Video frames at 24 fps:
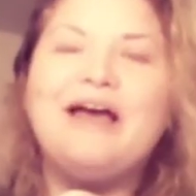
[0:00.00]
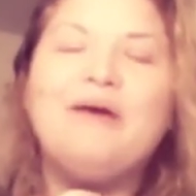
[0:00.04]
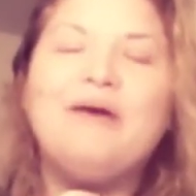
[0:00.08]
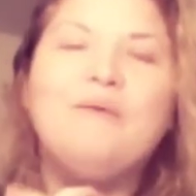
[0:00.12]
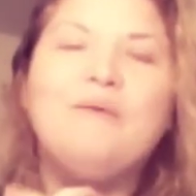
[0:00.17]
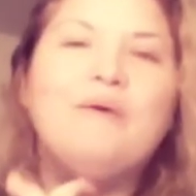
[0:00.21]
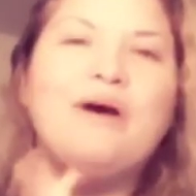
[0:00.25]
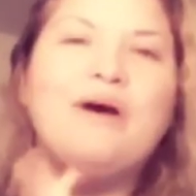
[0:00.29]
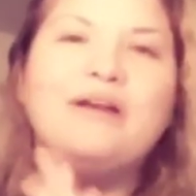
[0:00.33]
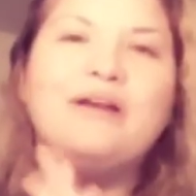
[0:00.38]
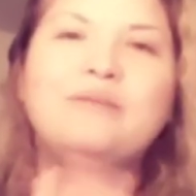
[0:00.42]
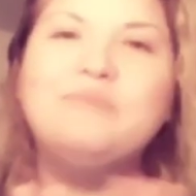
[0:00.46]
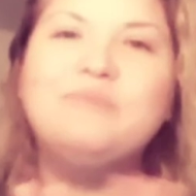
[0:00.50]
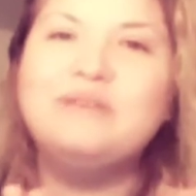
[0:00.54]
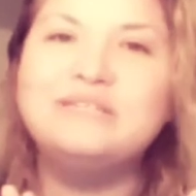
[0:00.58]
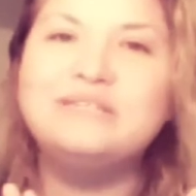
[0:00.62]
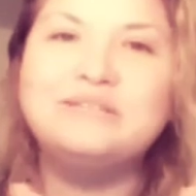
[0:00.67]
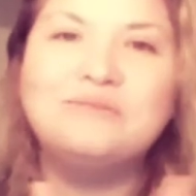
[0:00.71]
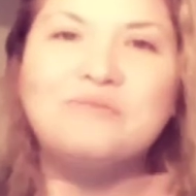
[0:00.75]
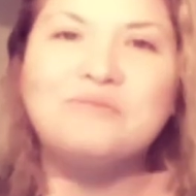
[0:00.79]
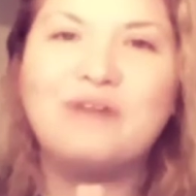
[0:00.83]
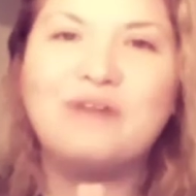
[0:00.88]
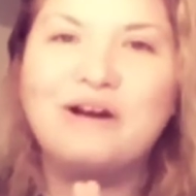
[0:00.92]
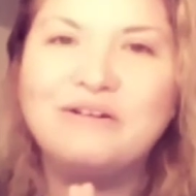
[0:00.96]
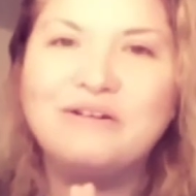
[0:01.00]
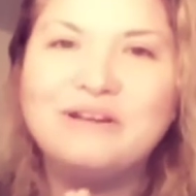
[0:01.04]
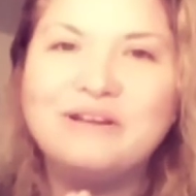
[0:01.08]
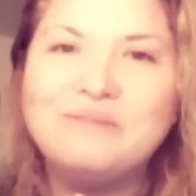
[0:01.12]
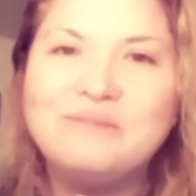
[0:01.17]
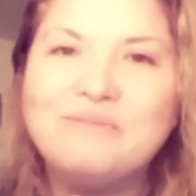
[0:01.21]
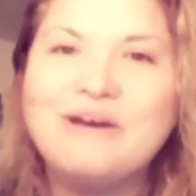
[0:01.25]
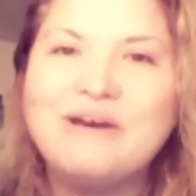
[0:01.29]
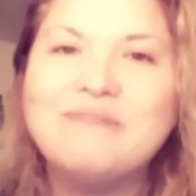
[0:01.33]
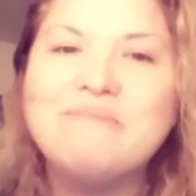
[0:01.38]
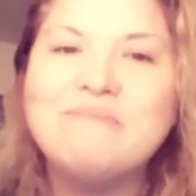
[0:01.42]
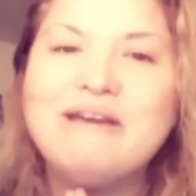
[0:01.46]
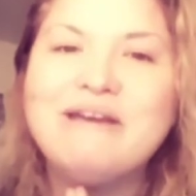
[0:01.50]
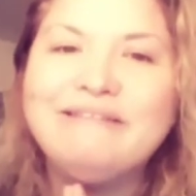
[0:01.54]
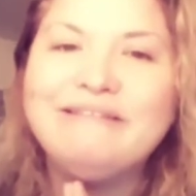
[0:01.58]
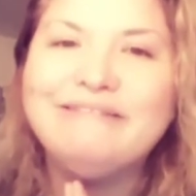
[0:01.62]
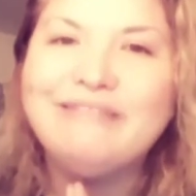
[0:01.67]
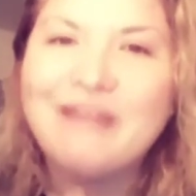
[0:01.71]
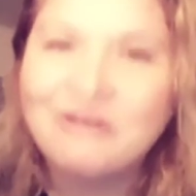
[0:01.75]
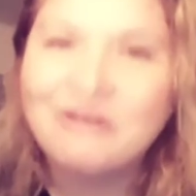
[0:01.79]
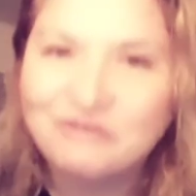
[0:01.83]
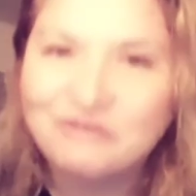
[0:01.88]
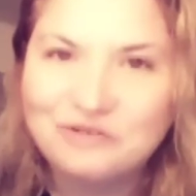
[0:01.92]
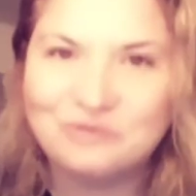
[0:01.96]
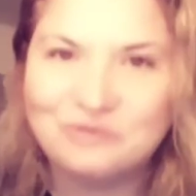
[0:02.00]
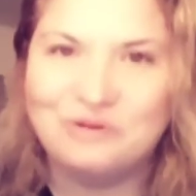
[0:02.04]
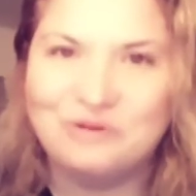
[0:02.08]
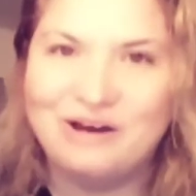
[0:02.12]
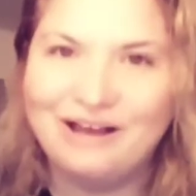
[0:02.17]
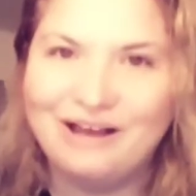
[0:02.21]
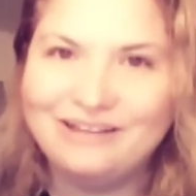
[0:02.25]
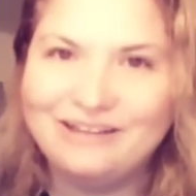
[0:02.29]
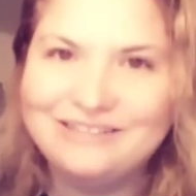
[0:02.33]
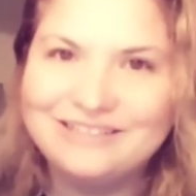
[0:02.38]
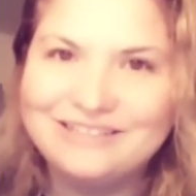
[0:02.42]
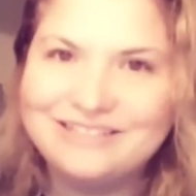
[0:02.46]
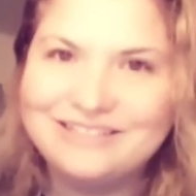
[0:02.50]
want to be surrounded by my loved ones.